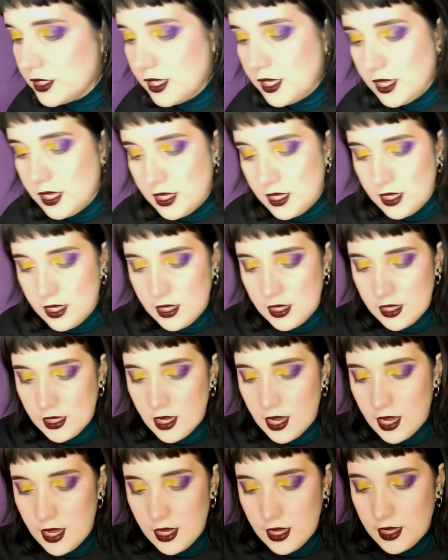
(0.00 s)

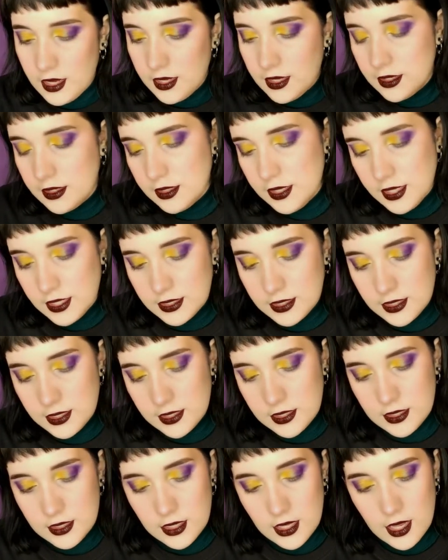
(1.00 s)
the
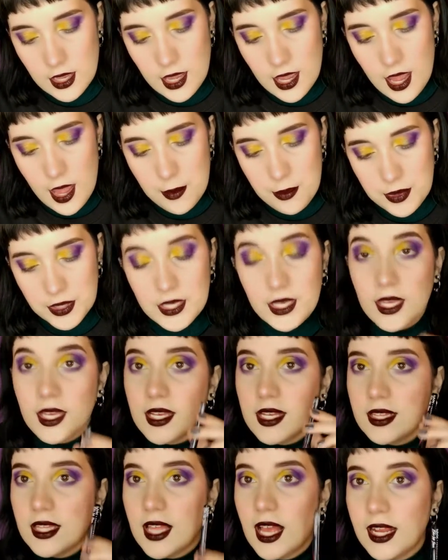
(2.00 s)
NYX Epic
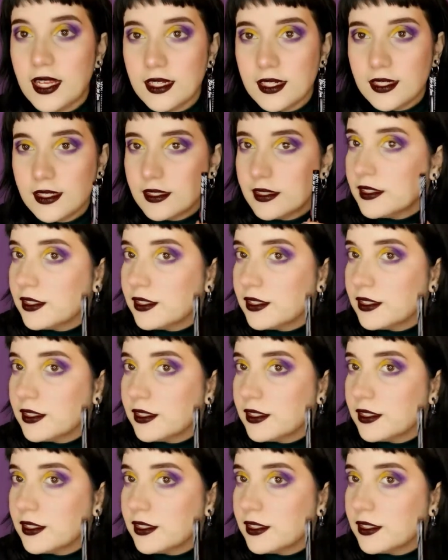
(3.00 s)
Ink Liner.